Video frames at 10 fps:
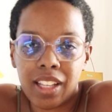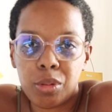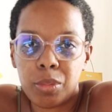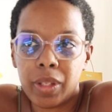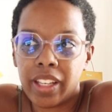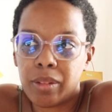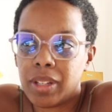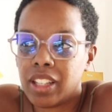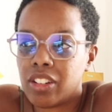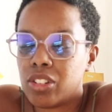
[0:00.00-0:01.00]
That will be like
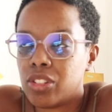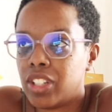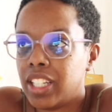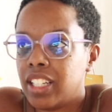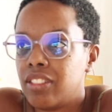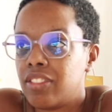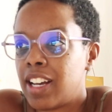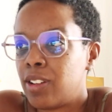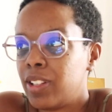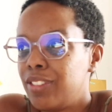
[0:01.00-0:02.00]
my little creative
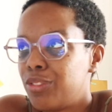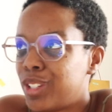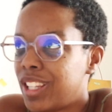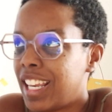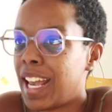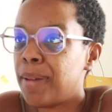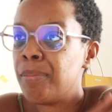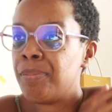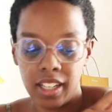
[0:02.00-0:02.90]
outlet for the day.